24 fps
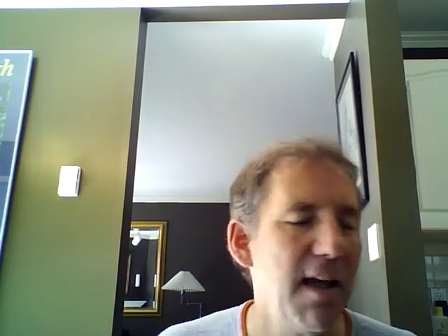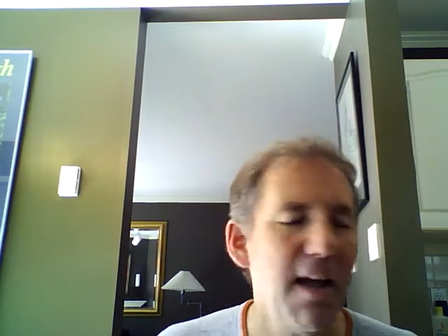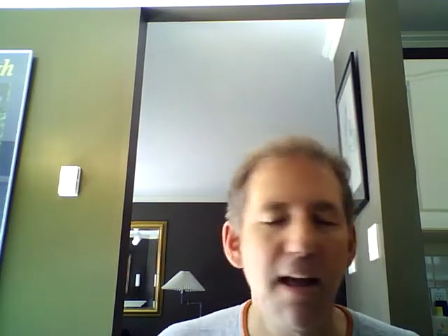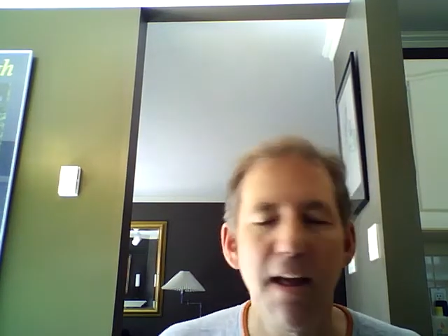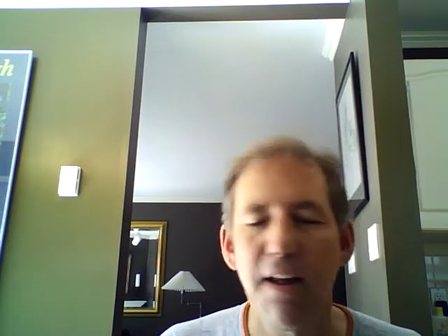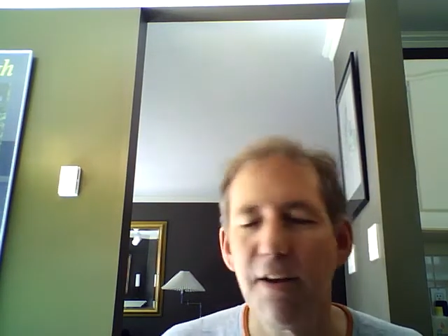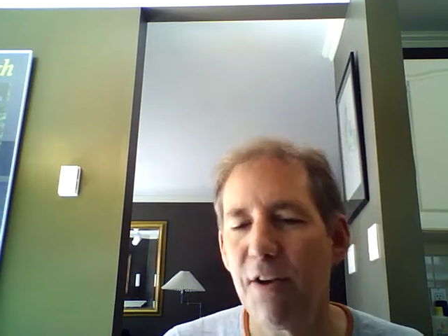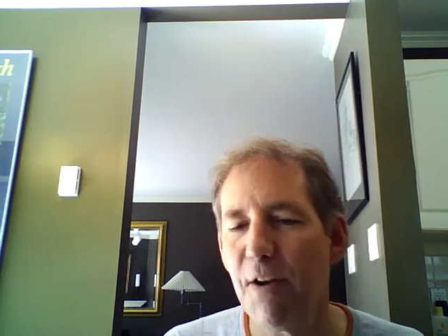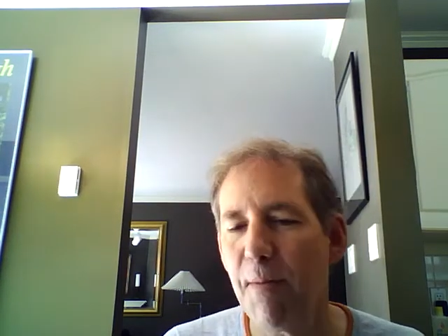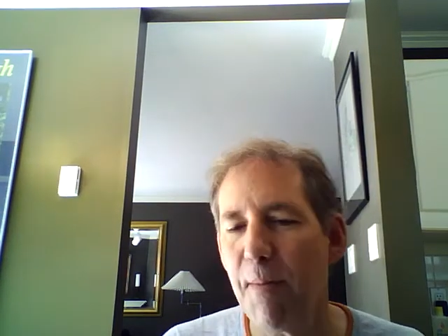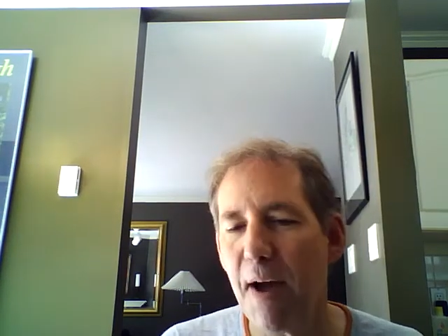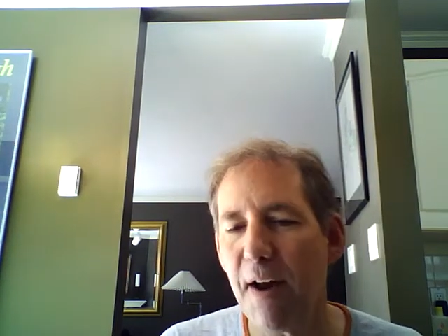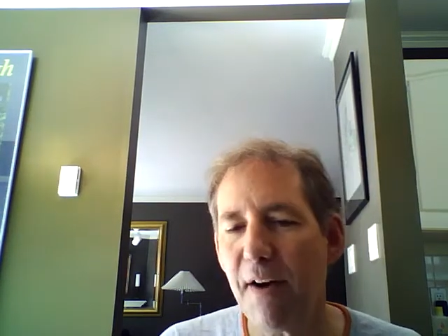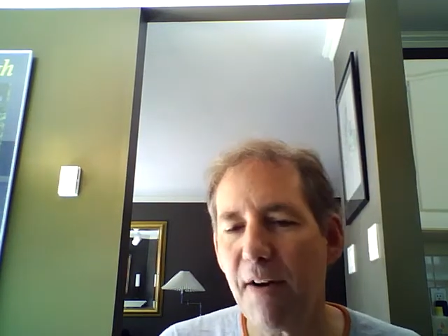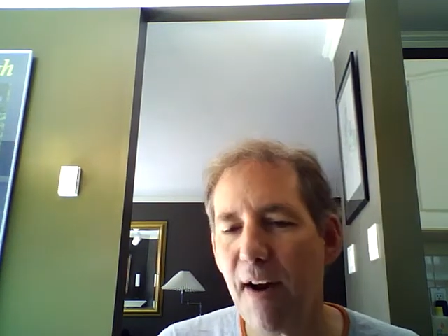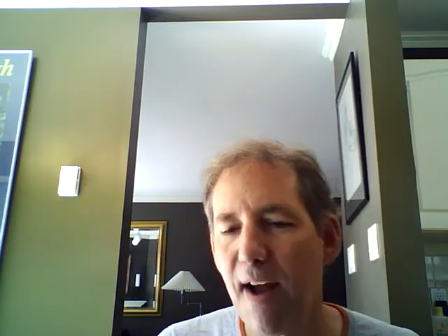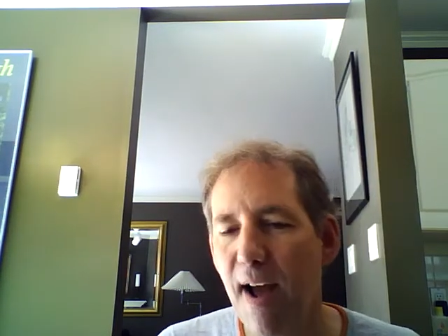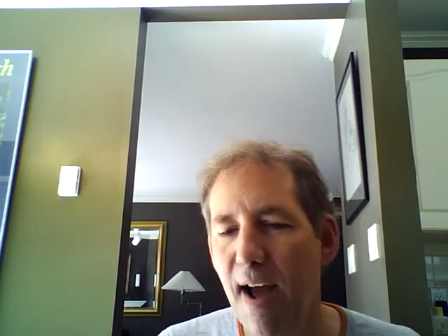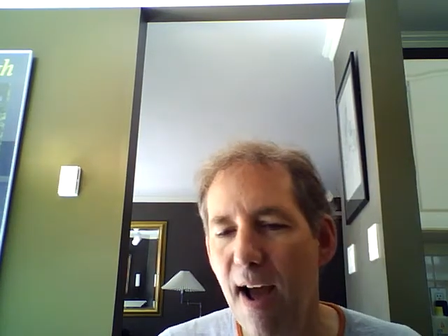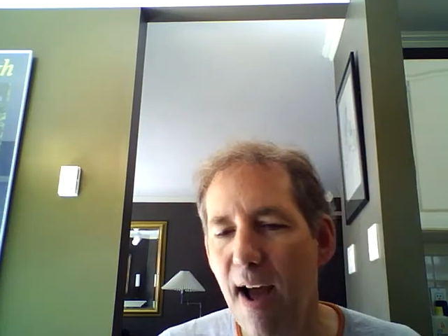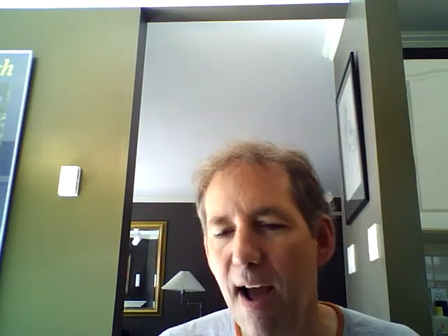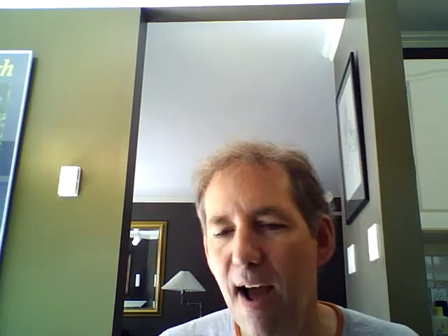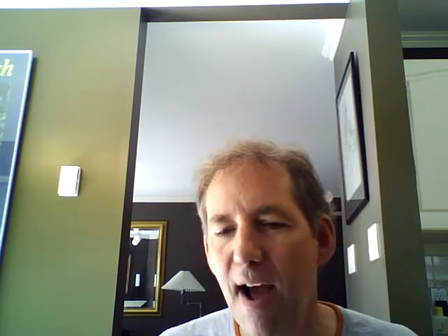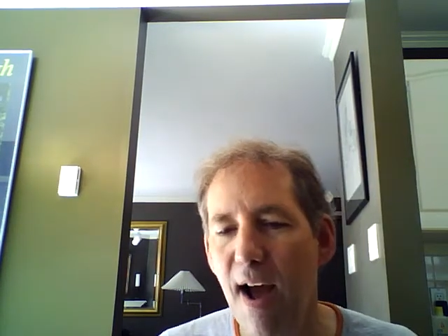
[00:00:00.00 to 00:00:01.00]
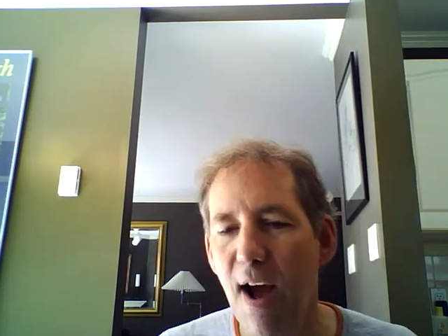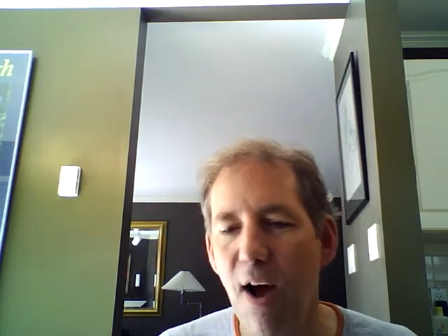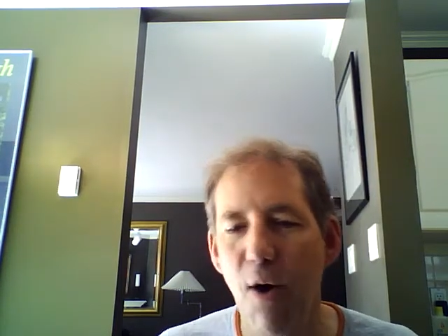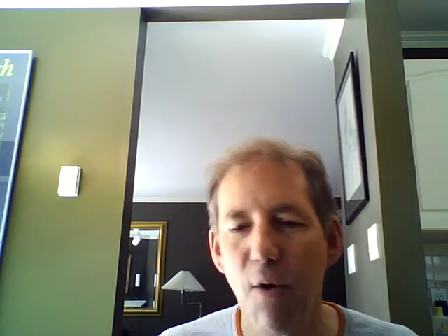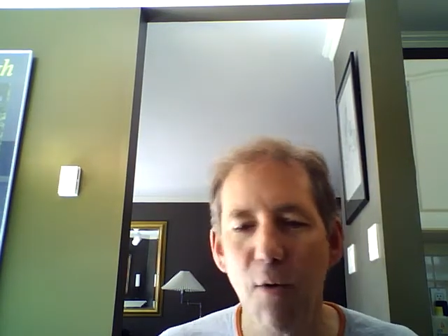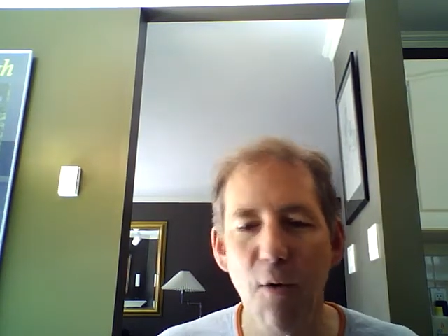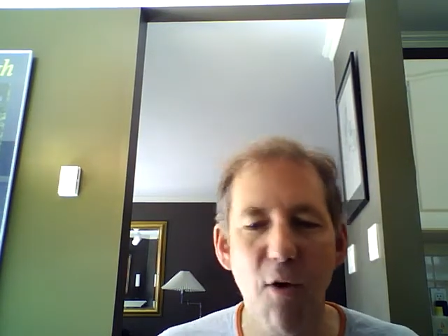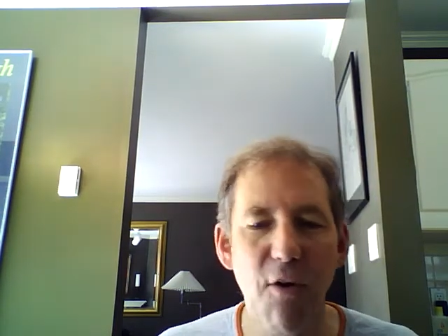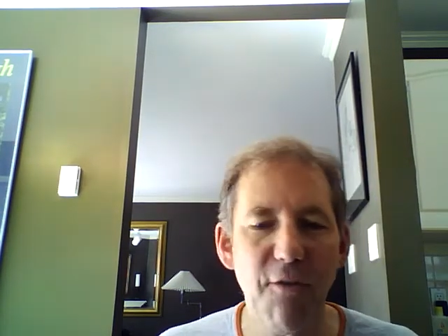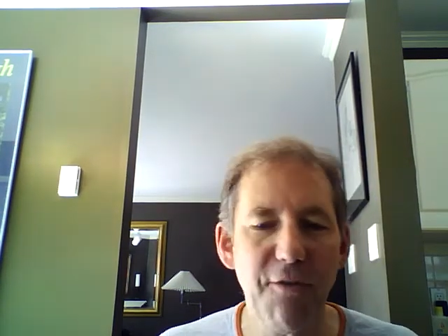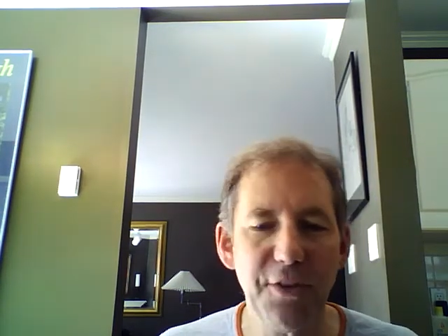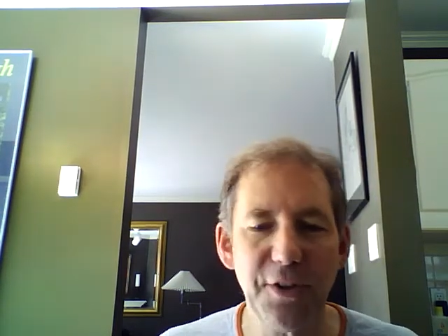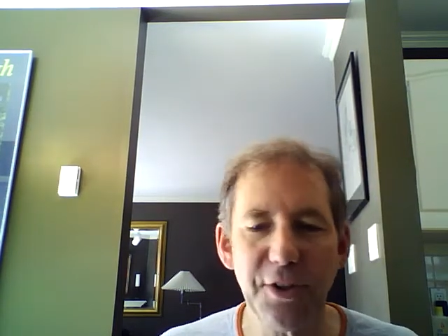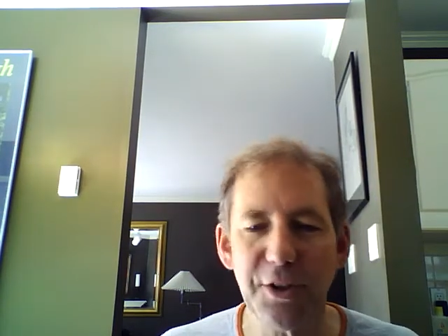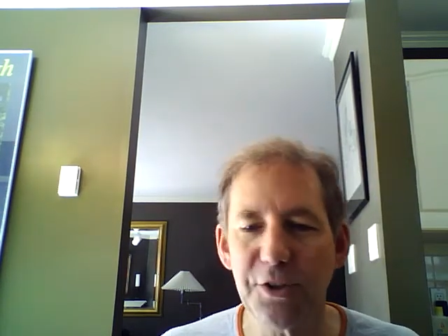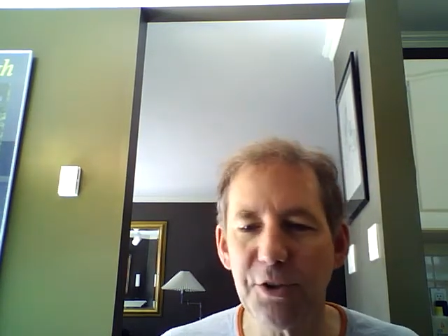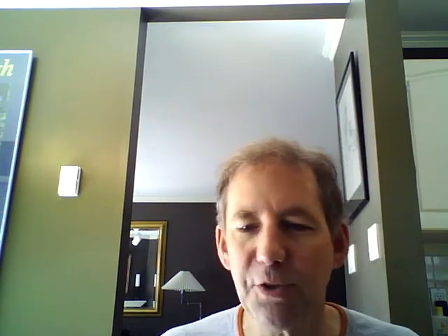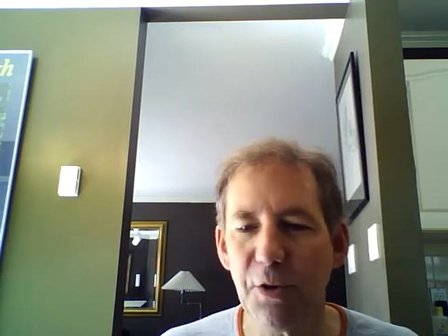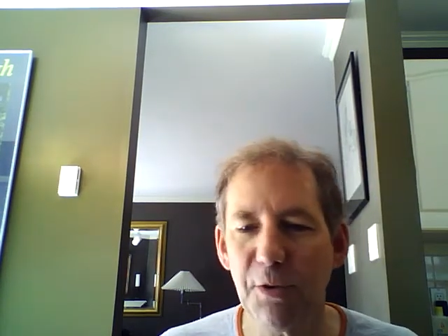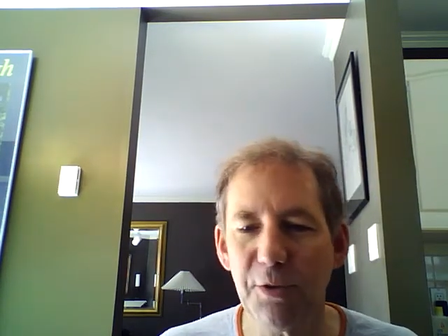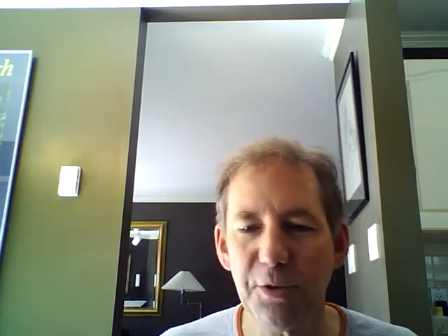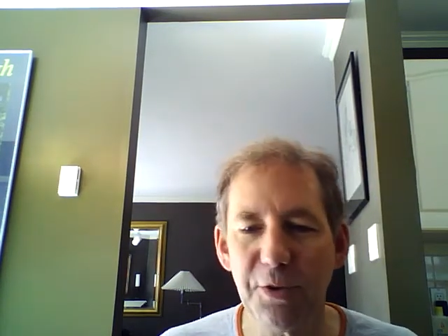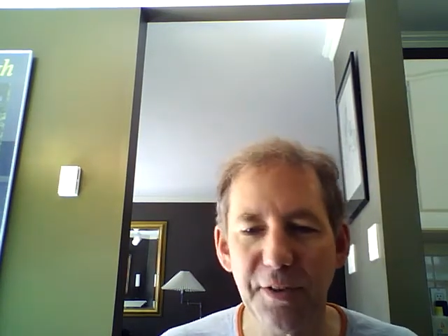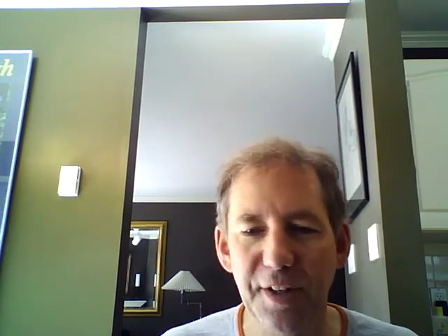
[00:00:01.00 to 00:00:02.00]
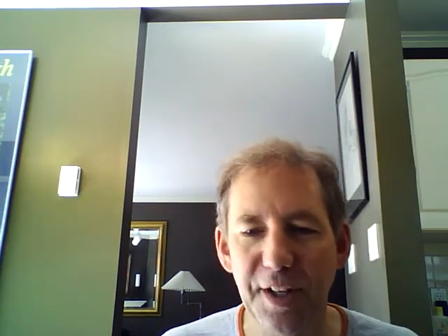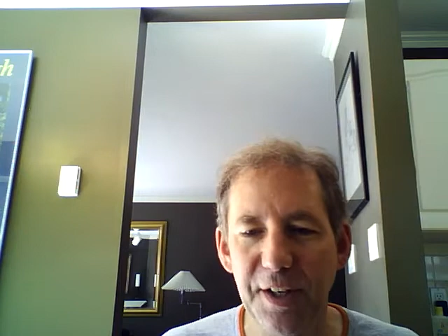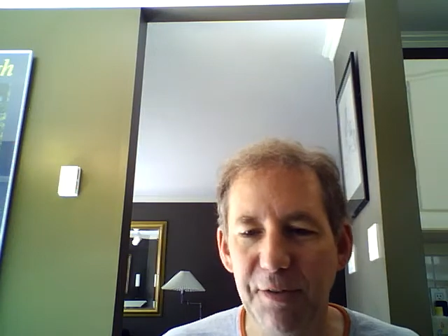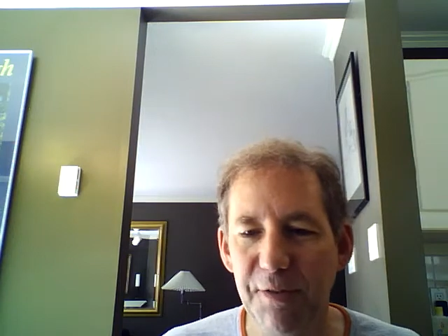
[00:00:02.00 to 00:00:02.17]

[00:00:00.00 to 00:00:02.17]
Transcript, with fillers: No matter how over the shoulder they do